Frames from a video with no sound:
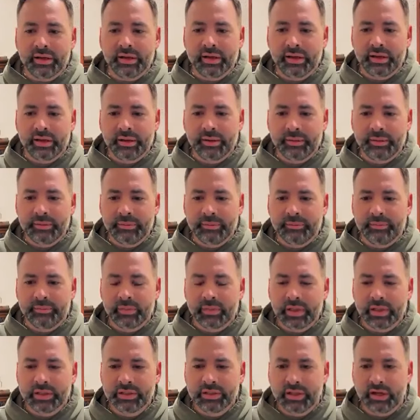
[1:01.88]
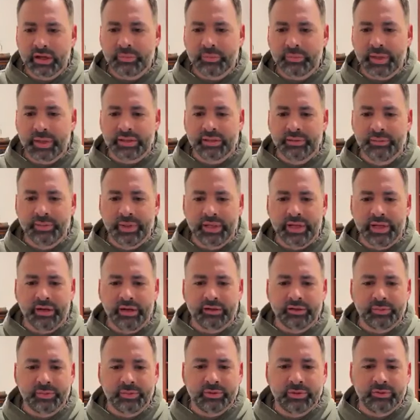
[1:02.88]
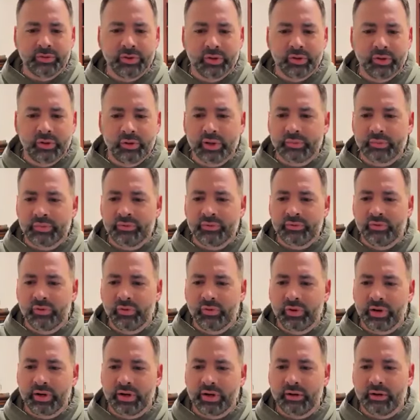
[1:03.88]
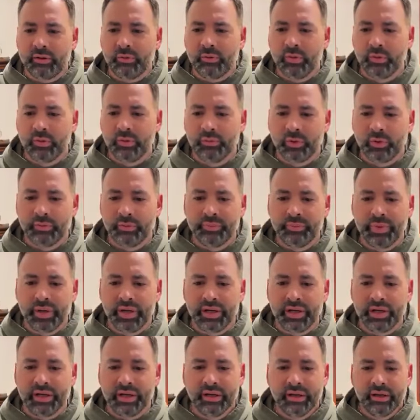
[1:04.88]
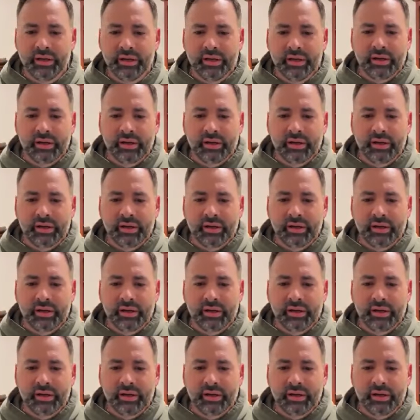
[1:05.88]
talk about some announcements real quick before I got one more minute.